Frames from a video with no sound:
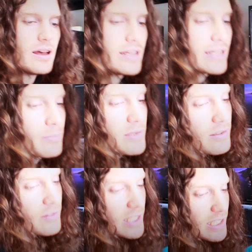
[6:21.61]
Give me a
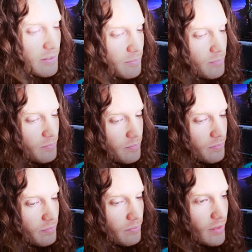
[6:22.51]
second.
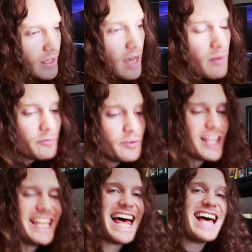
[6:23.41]
Come from the
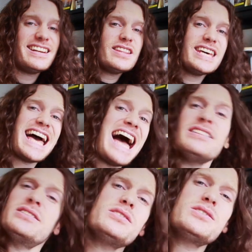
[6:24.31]
land of the
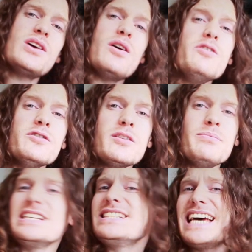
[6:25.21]
ice and snow, from the
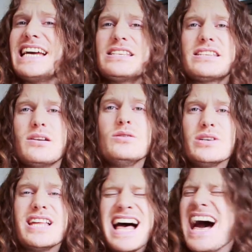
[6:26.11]
midnight sun
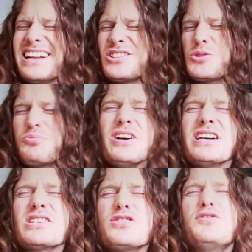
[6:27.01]
where the hot
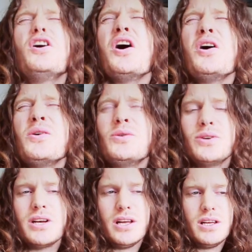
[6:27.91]
springs
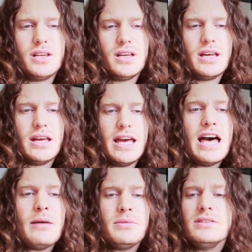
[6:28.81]
flow.
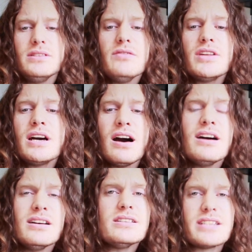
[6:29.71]
Hammer of the
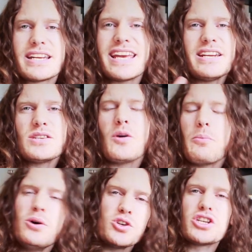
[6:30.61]
gods. And again, he's
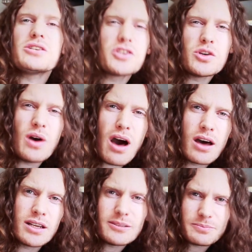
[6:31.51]
not pushing too
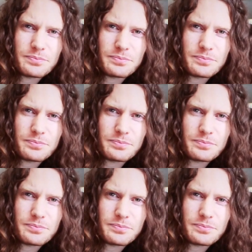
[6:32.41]
hard.